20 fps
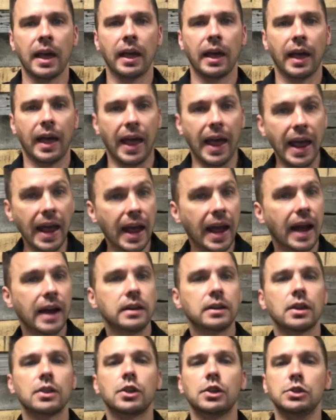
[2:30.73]

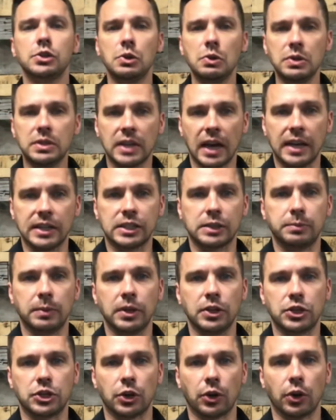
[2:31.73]
and the New
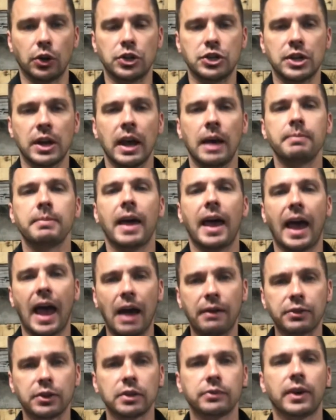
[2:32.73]
Testament church
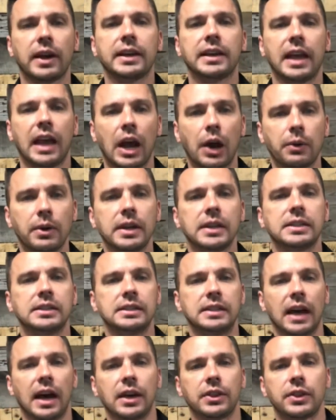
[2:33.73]
after the vicarious
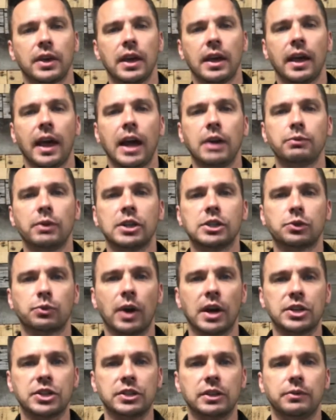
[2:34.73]
death and
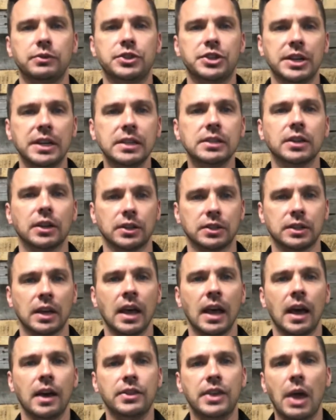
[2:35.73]
resurrection of Jesus.
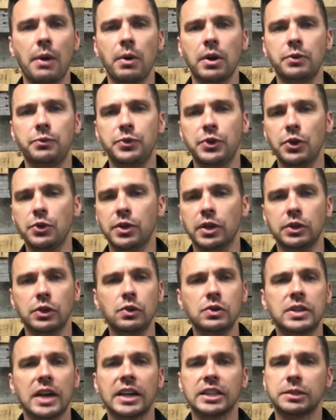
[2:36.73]
They would view the New
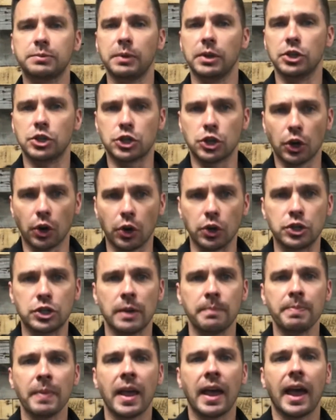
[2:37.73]
Testament church
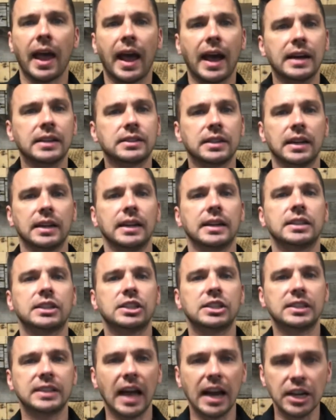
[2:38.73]
as an
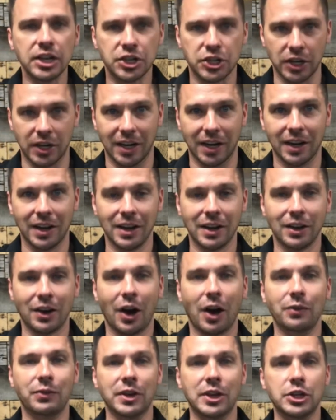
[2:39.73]
extension
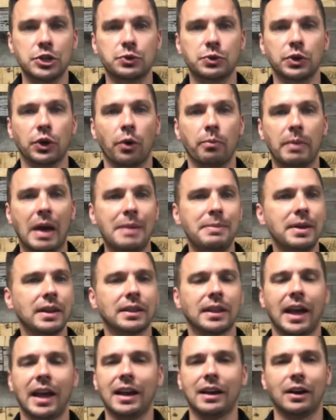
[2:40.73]
of Israel, maybe
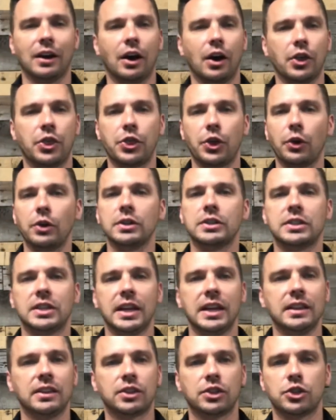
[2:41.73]
like a
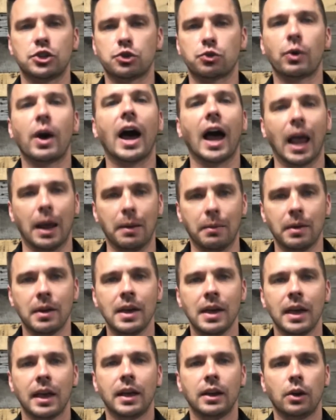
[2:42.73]
13th tribe.
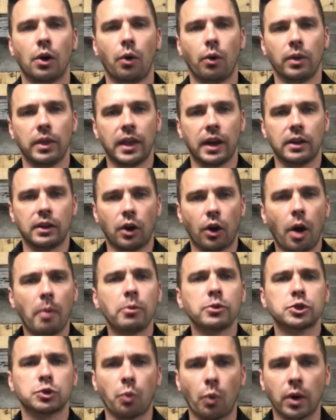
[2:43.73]
You know, they're
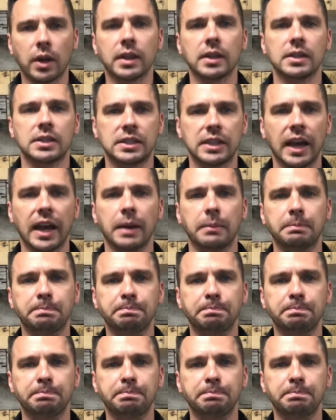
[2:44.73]
almost one and the same.